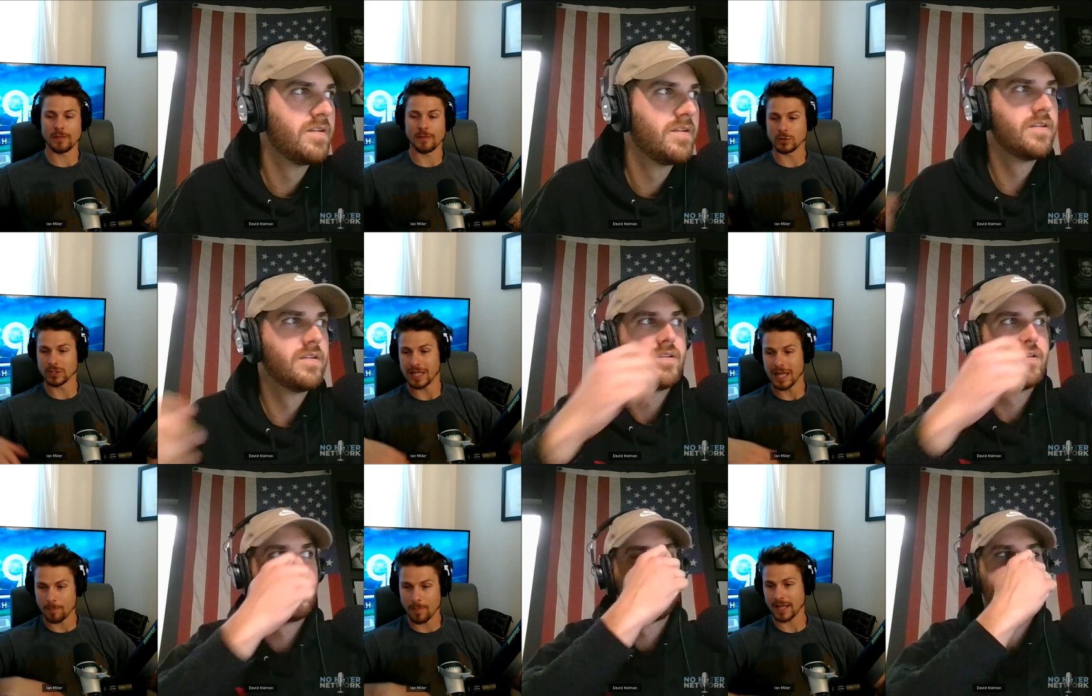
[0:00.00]
Speaker 1: heard that there was a
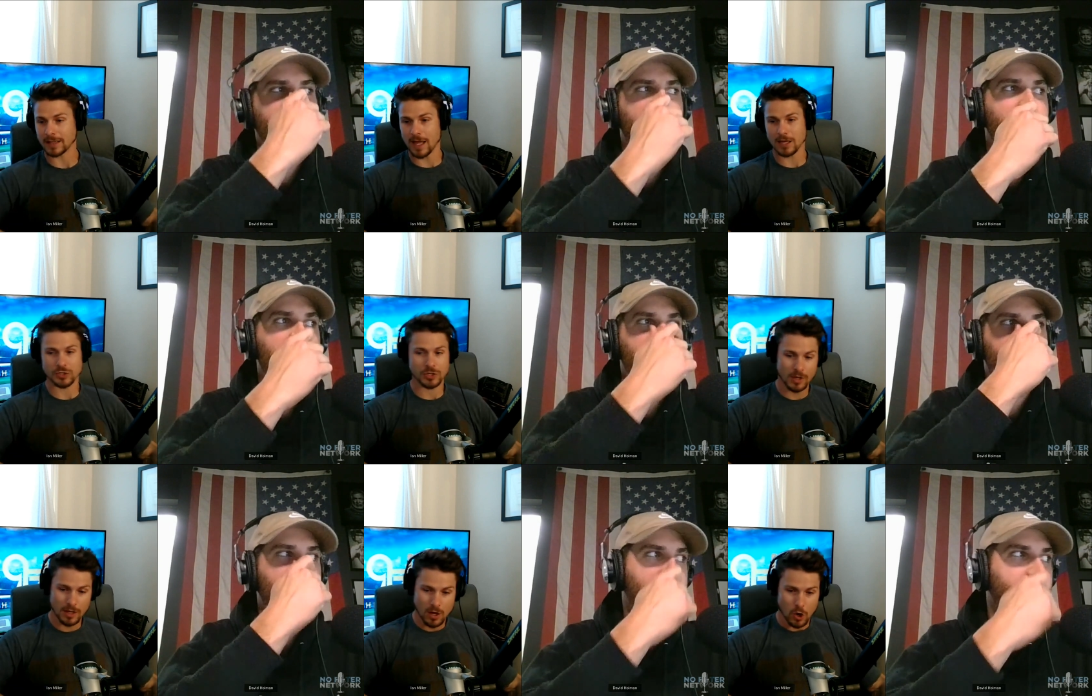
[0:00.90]
lot of backlash
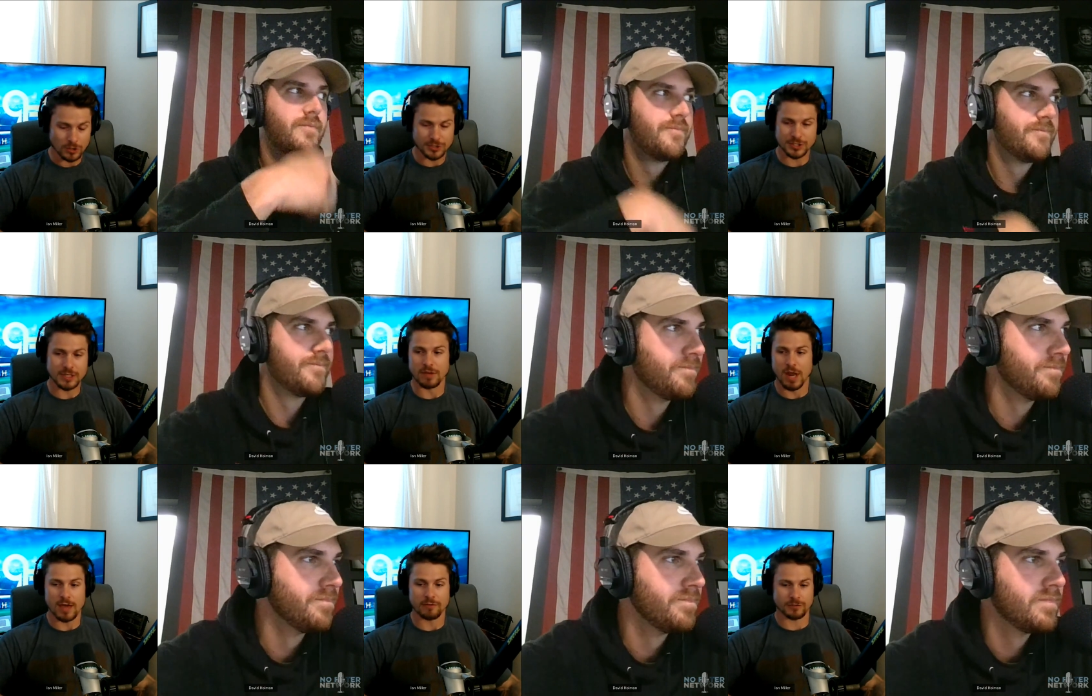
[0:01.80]
on
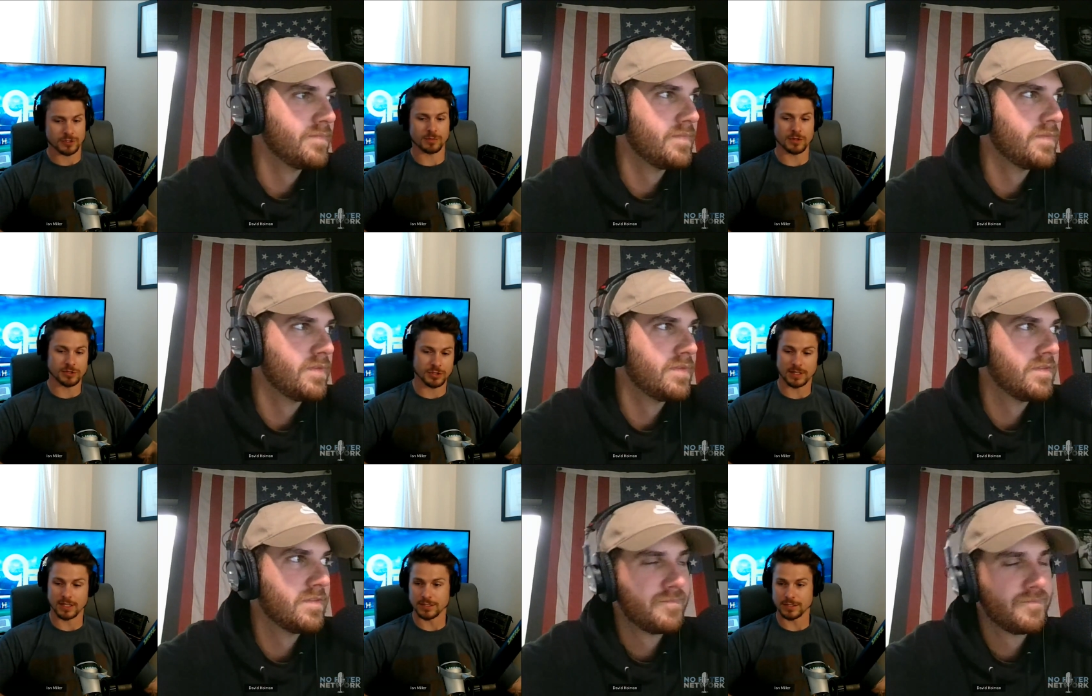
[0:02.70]
Stephen A. for some of the
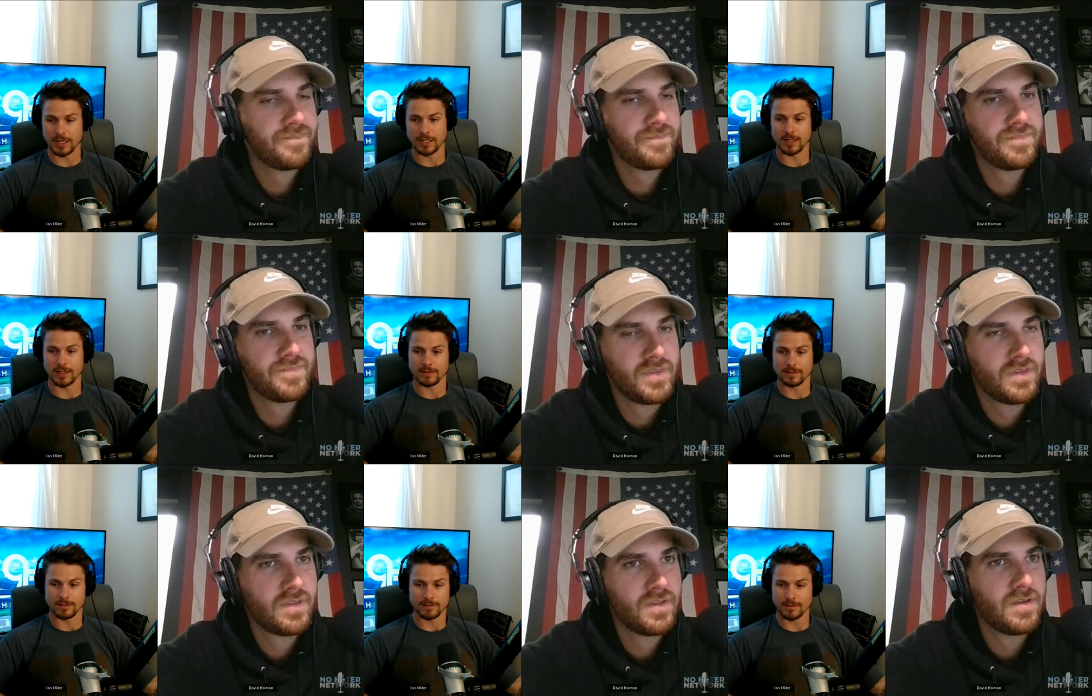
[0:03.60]
shit that he said,
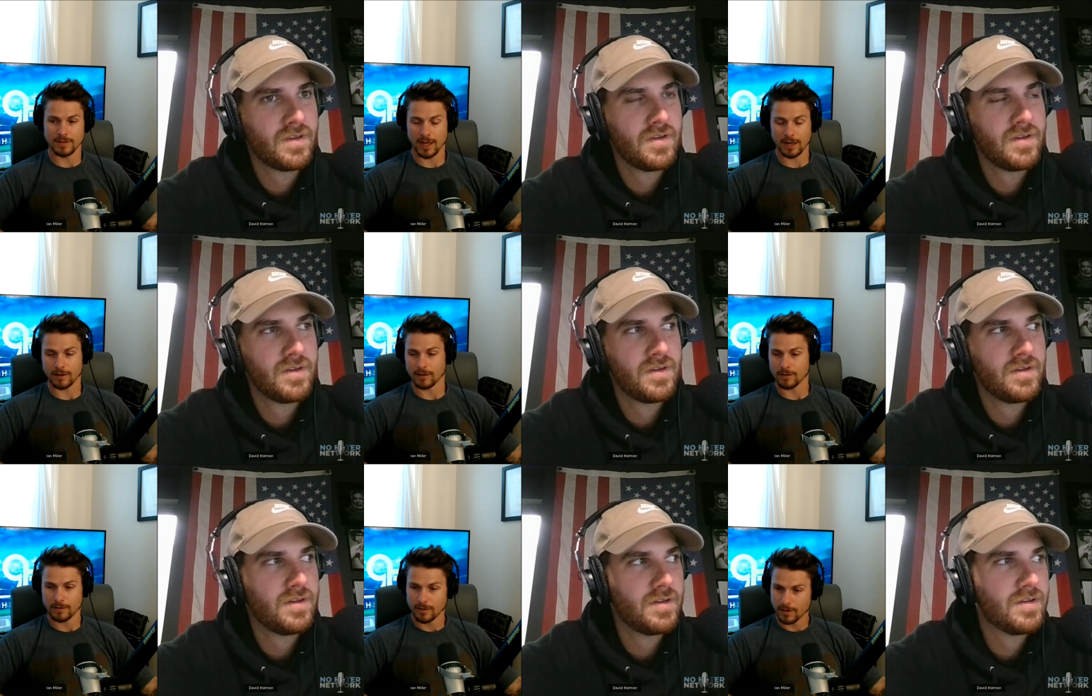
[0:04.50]
and I don't know.
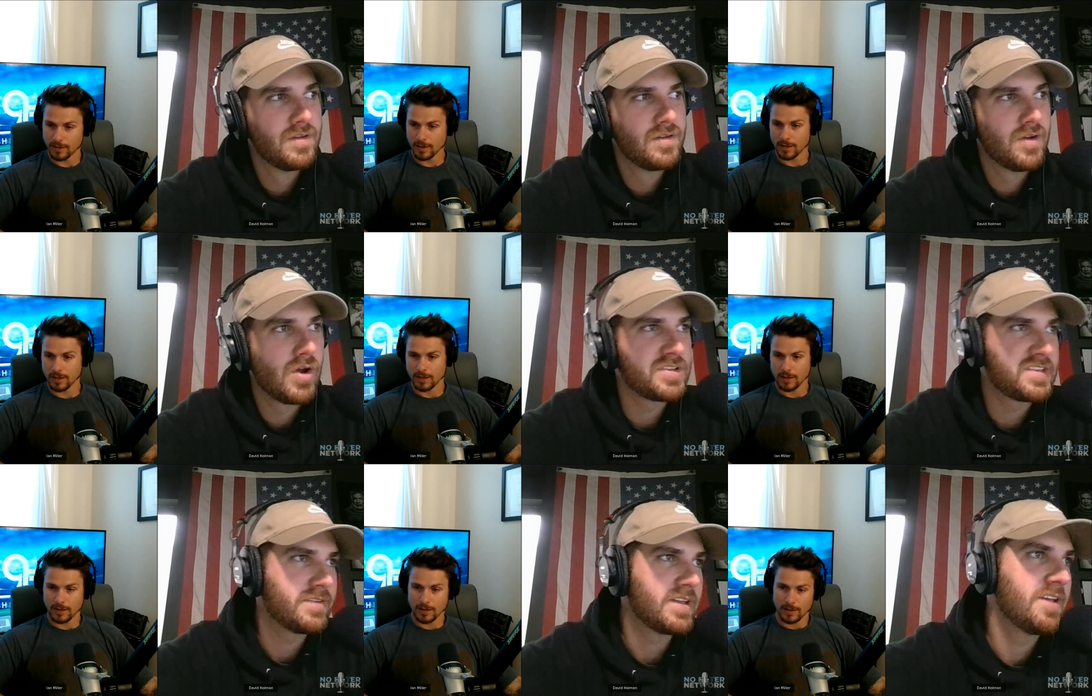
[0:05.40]
Speaker 2: Well,
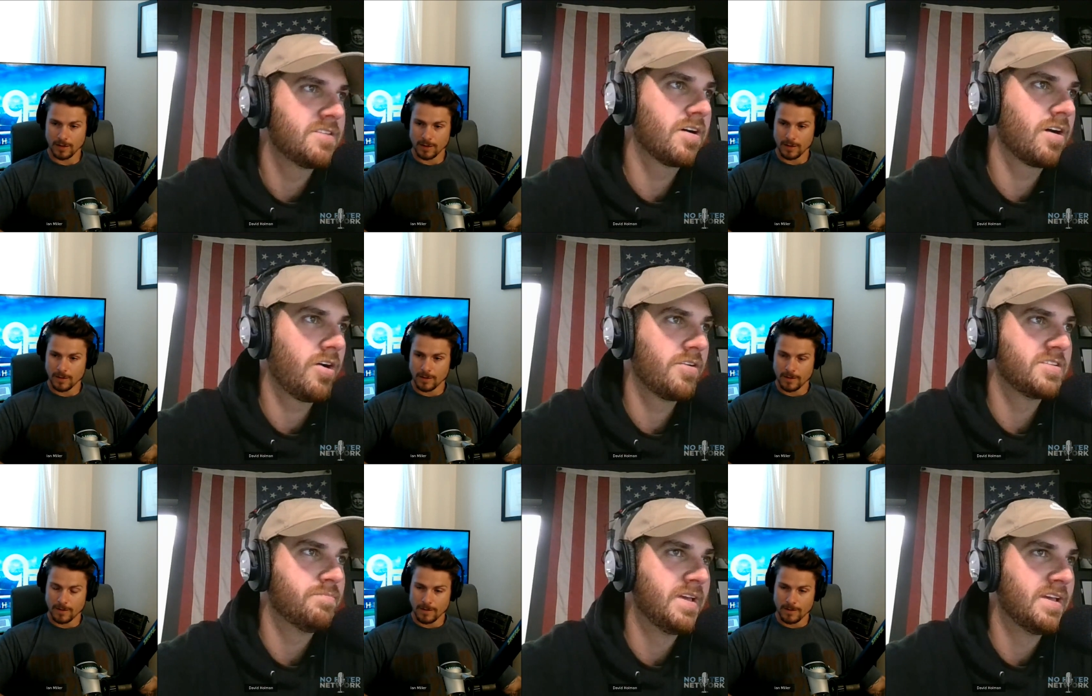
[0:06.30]
Stephen A. has
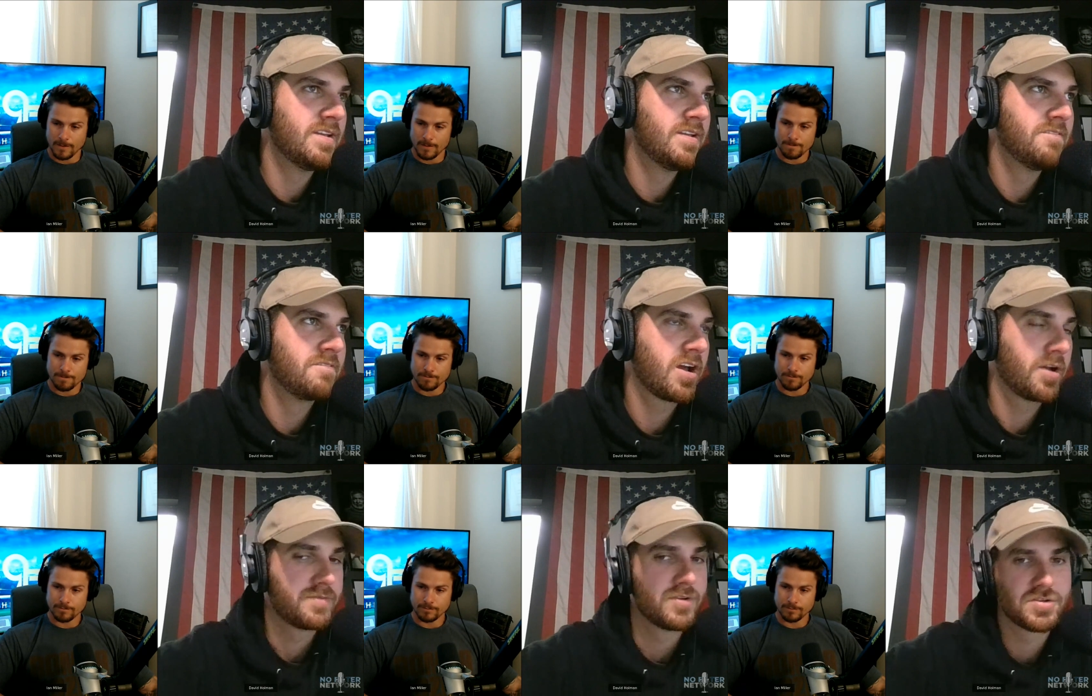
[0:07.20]
always been
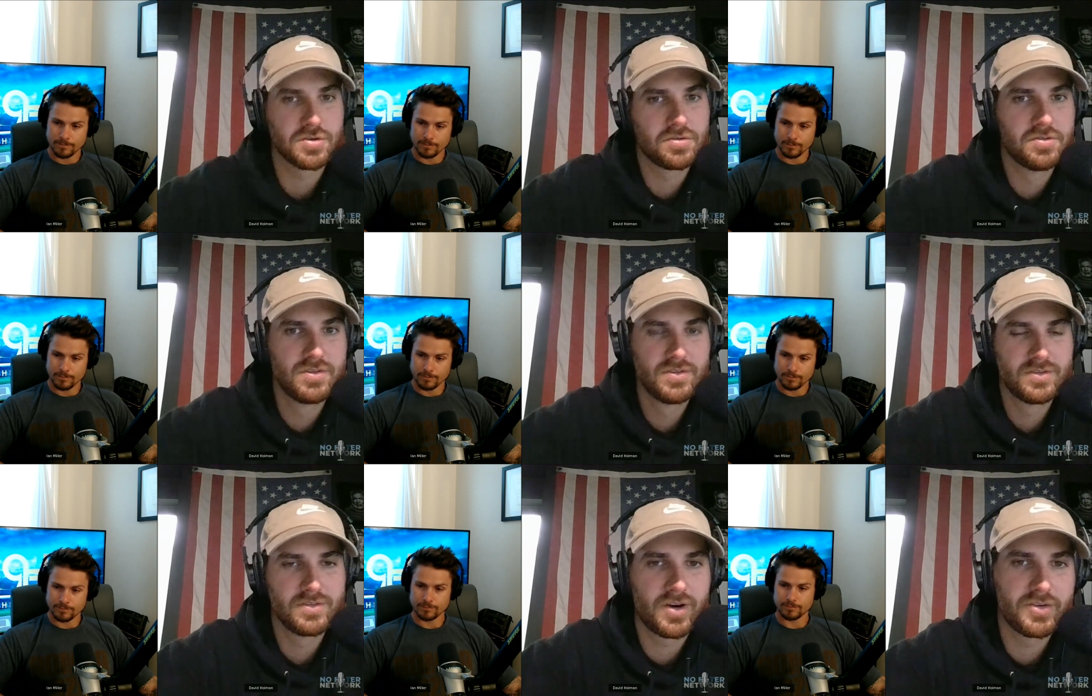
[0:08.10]
controversial,
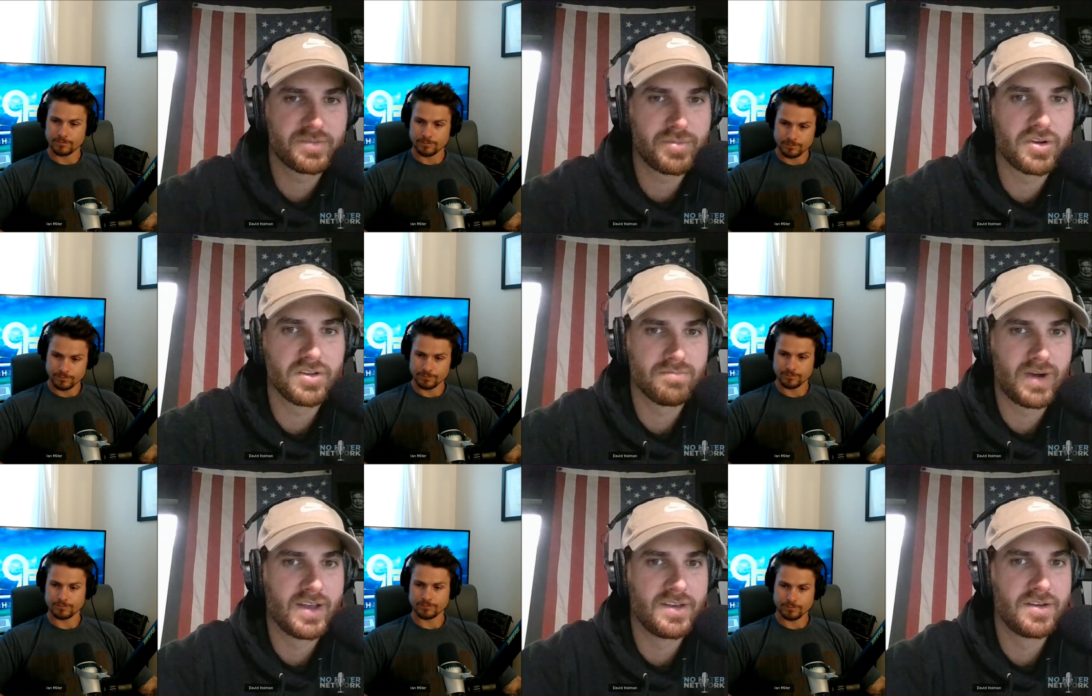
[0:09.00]
always spoke his
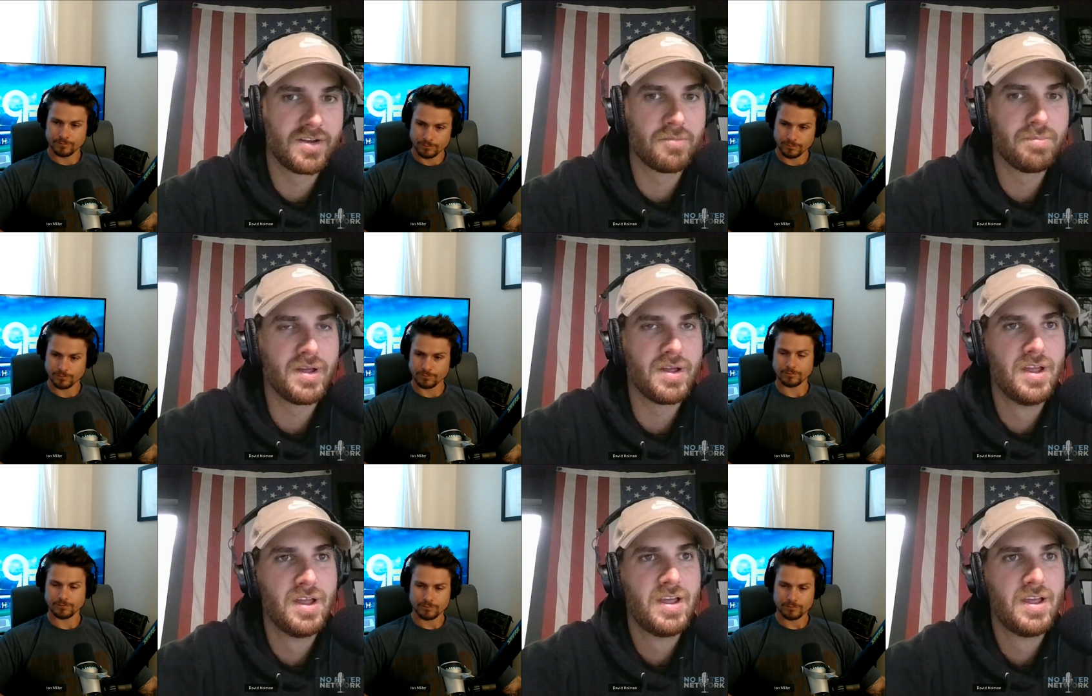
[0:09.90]
mind, you know, but